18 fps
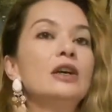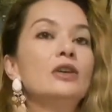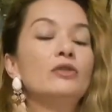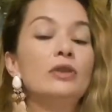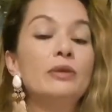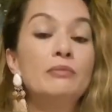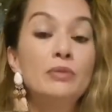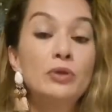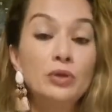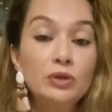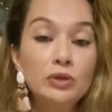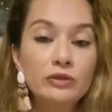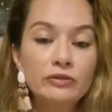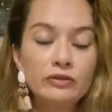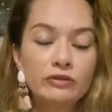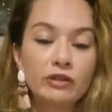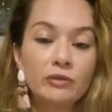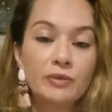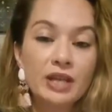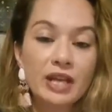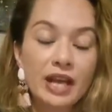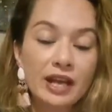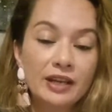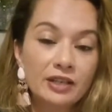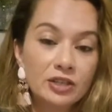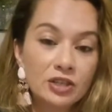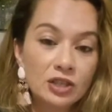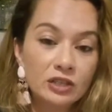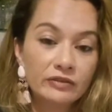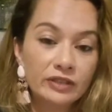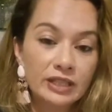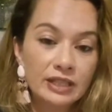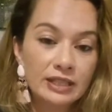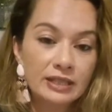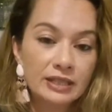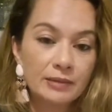removed from the energy of
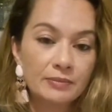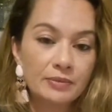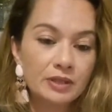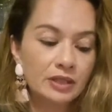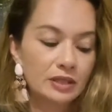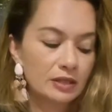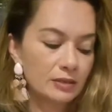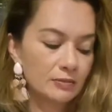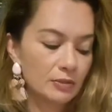acceptance,